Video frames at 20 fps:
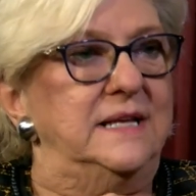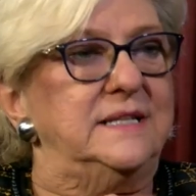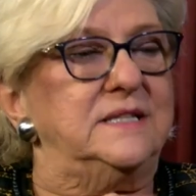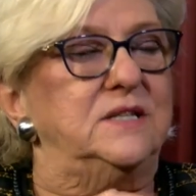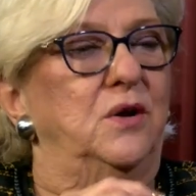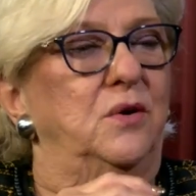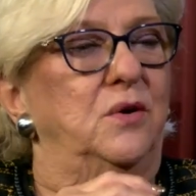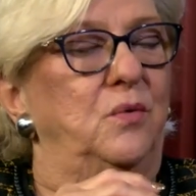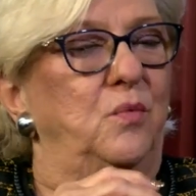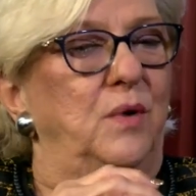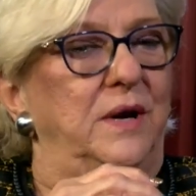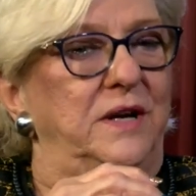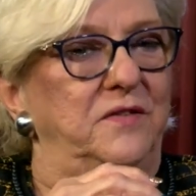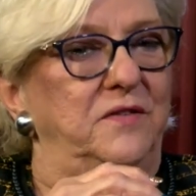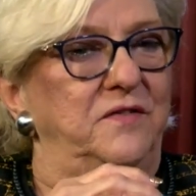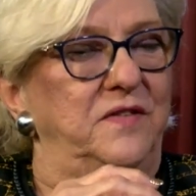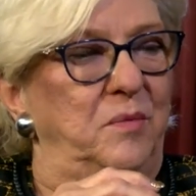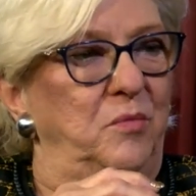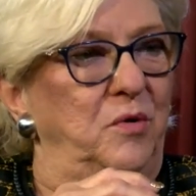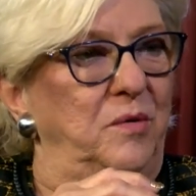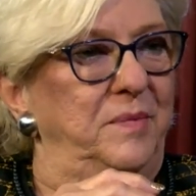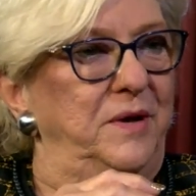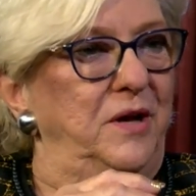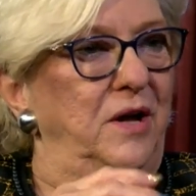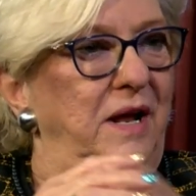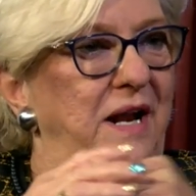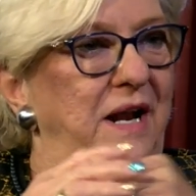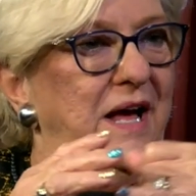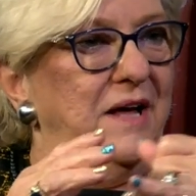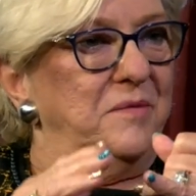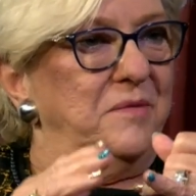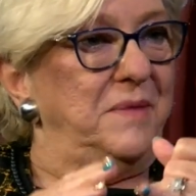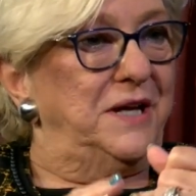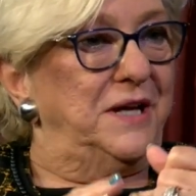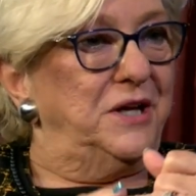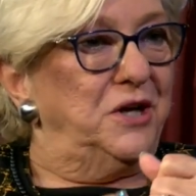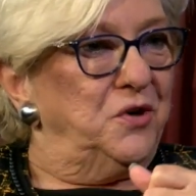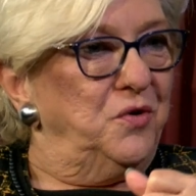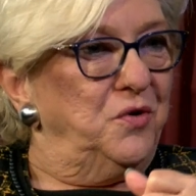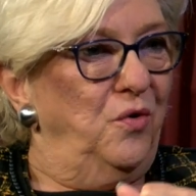So one of them will be on how to
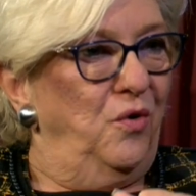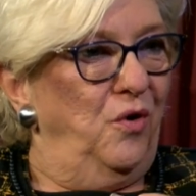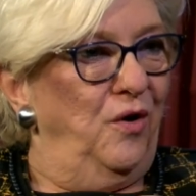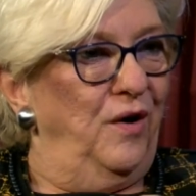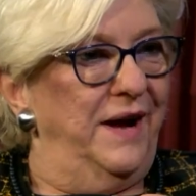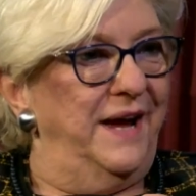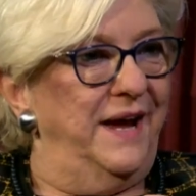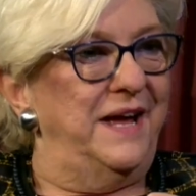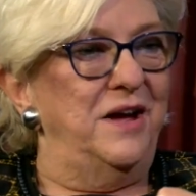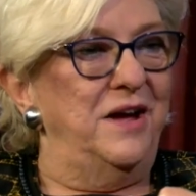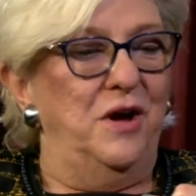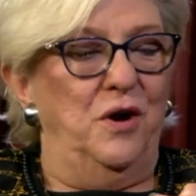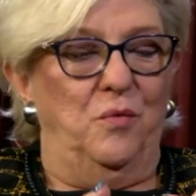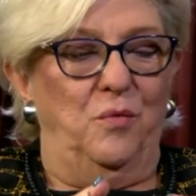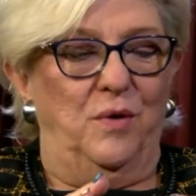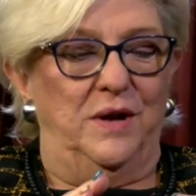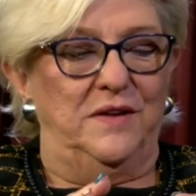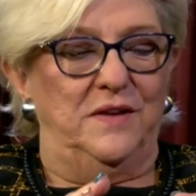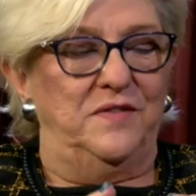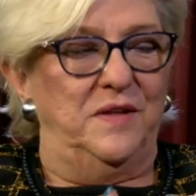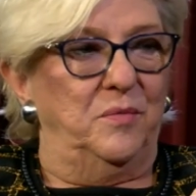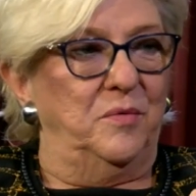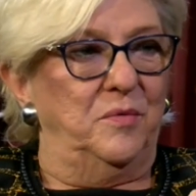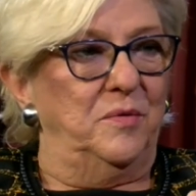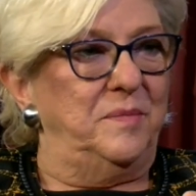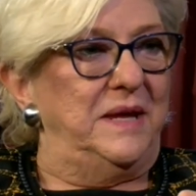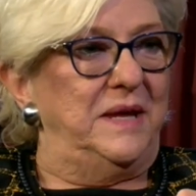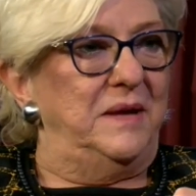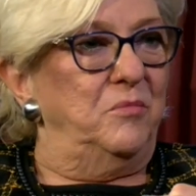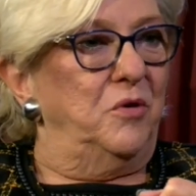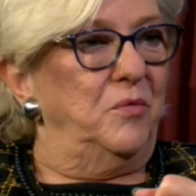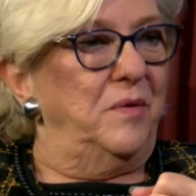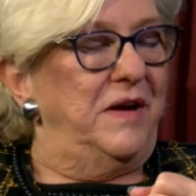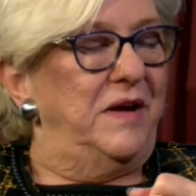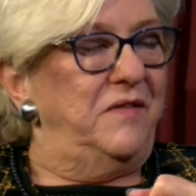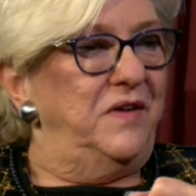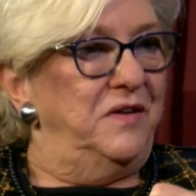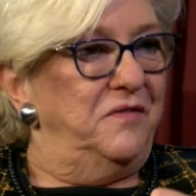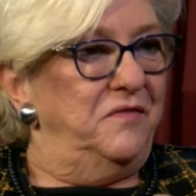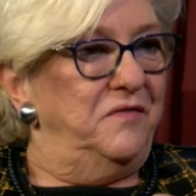make a kroy, one of them will be
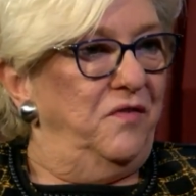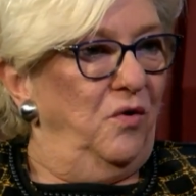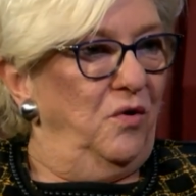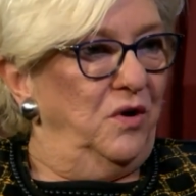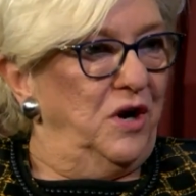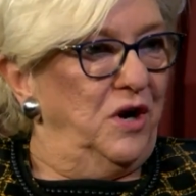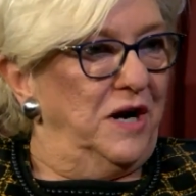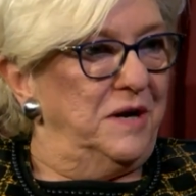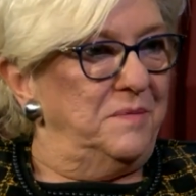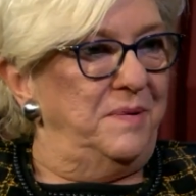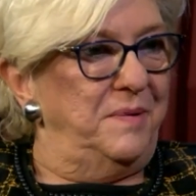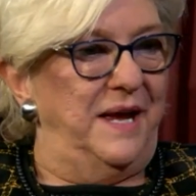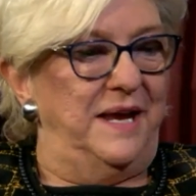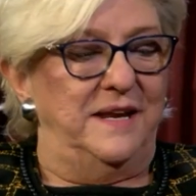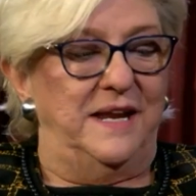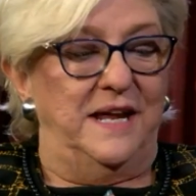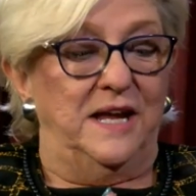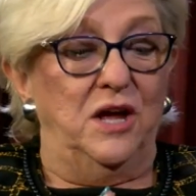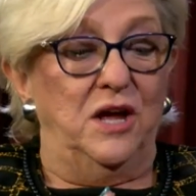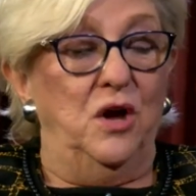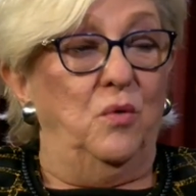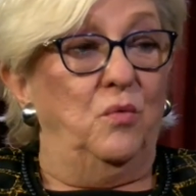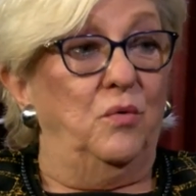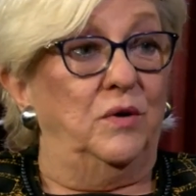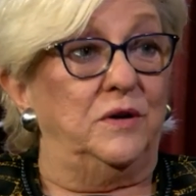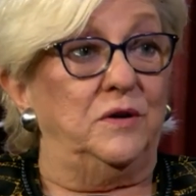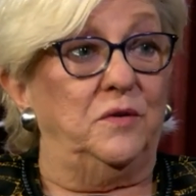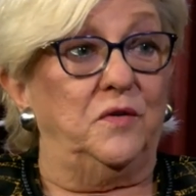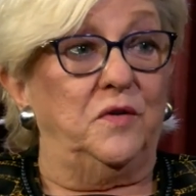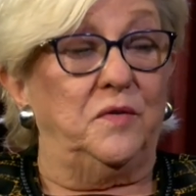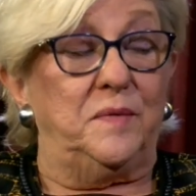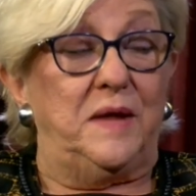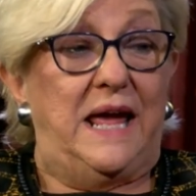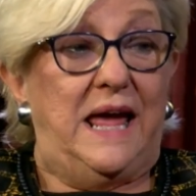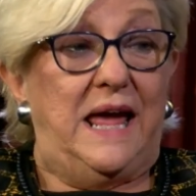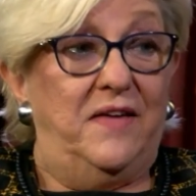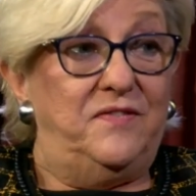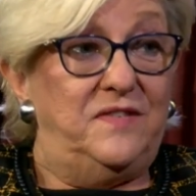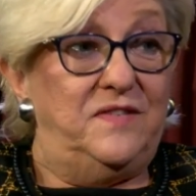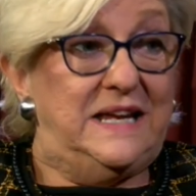Moravian folk art painting, one will
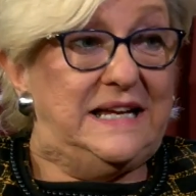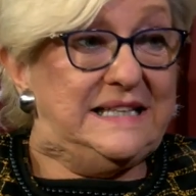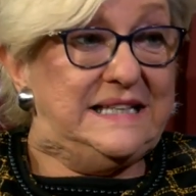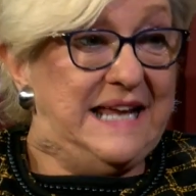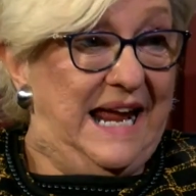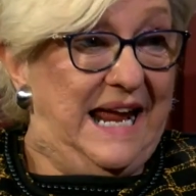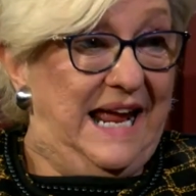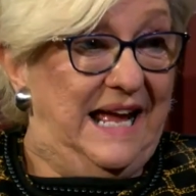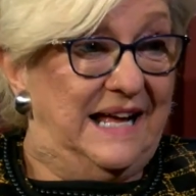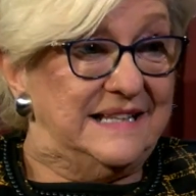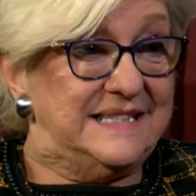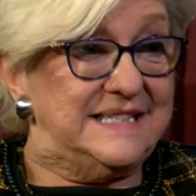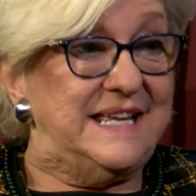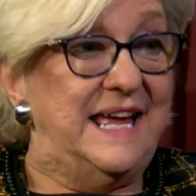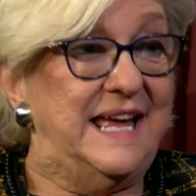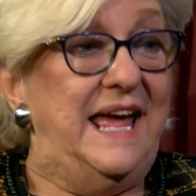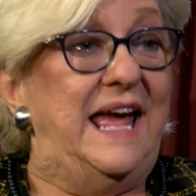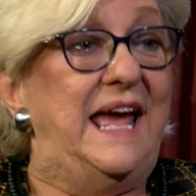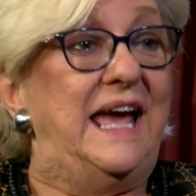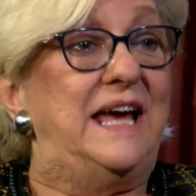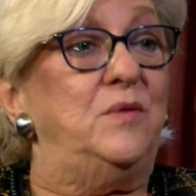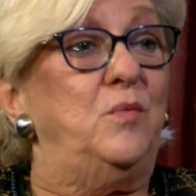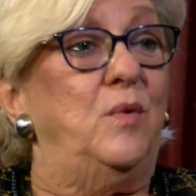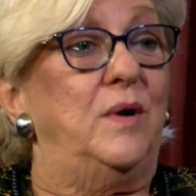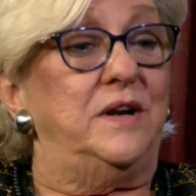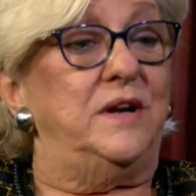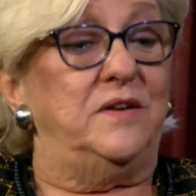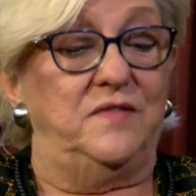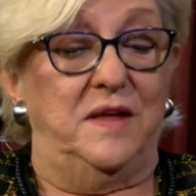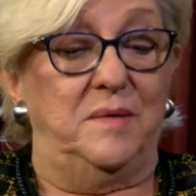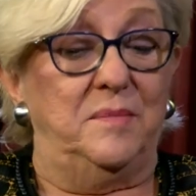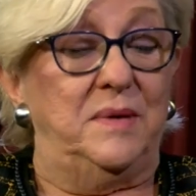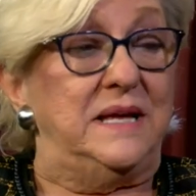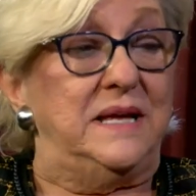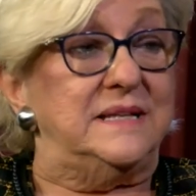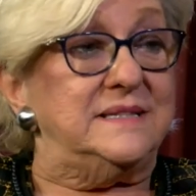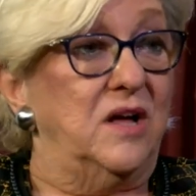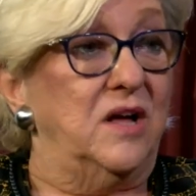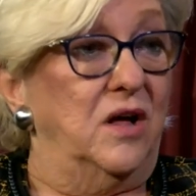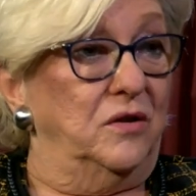be ethnic dance, and one of them
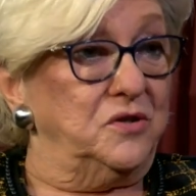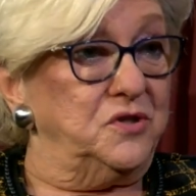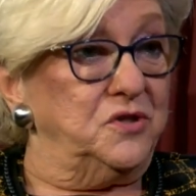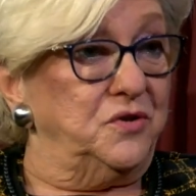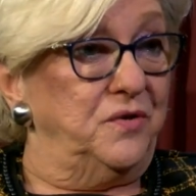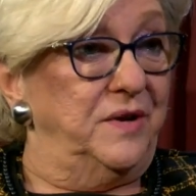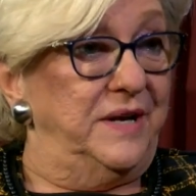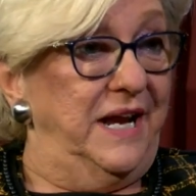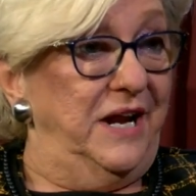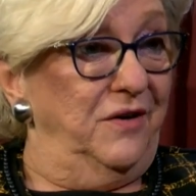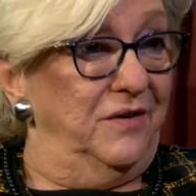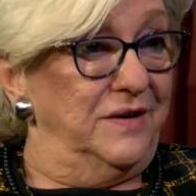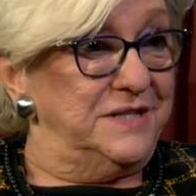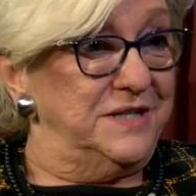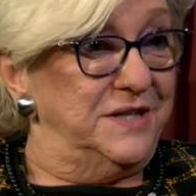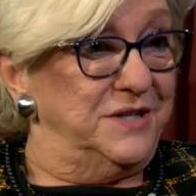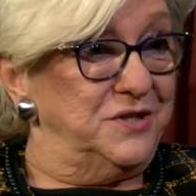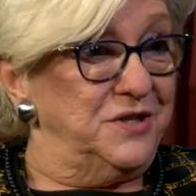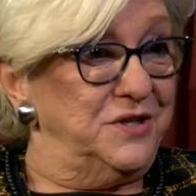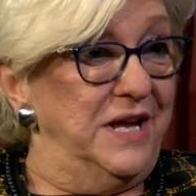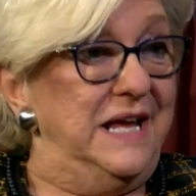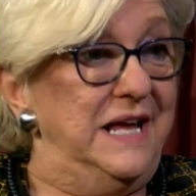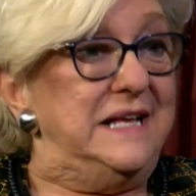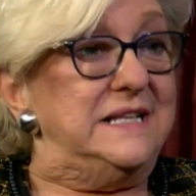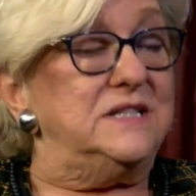is culture and heritage.